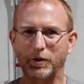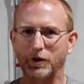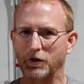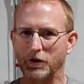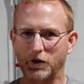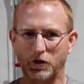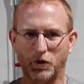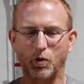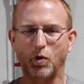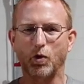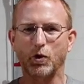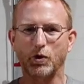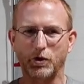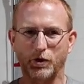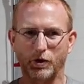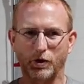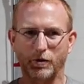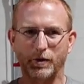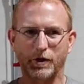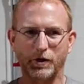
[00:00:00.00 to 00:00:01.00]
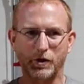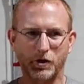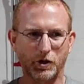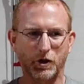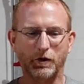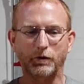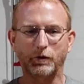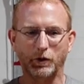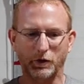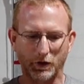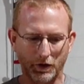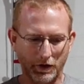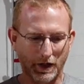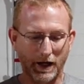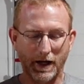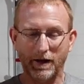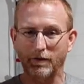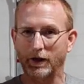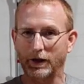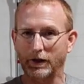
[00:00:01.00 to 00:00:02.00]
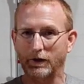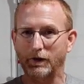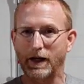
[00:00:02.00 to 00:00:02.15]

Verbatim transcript: but in stores there have been shelf units that have like